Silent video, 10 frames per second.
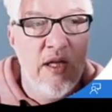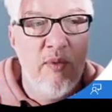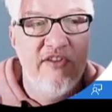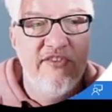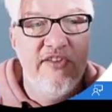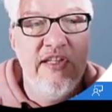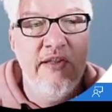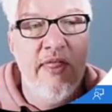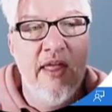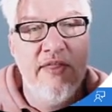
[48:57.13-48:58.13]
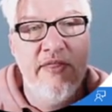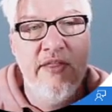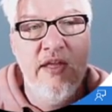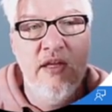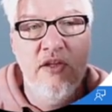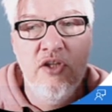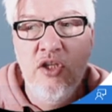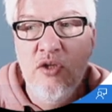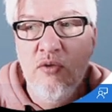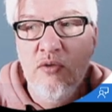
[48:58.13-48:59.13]
And I will see that the
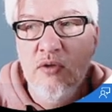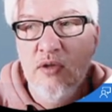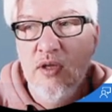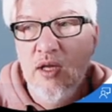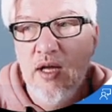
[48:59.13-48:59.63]
new